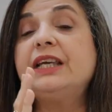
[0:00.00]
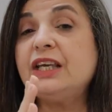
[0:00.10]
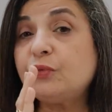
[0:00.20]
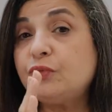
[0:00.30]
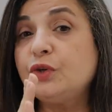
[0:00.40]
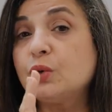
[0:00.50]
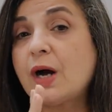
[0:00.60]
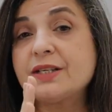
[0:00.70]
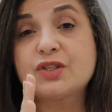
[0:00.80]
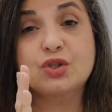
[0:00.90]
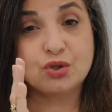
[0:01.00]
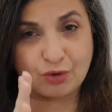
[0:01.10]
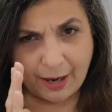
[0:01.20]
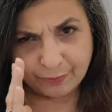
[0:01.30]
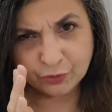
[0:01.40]
If you are
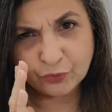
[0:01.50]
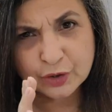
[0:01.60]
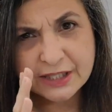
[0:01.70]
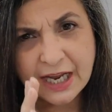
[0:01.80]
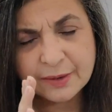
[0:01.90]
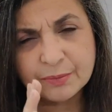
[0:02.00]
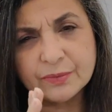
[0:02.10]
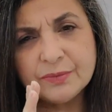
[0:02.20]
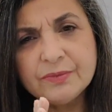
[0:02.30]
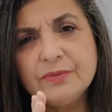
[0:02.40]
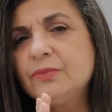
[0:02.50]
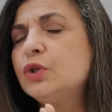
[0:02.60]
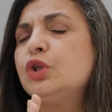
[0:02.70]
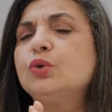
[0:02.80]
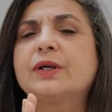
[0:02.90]
strapped for time,
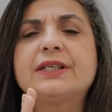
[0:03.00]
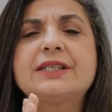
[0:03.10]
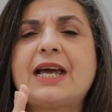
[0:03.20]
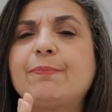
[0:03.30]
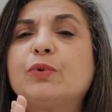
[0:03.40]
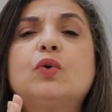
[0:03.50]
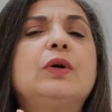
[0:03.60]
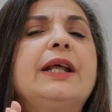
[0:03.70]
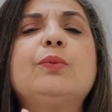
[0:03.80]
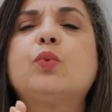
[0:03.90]
you can tap only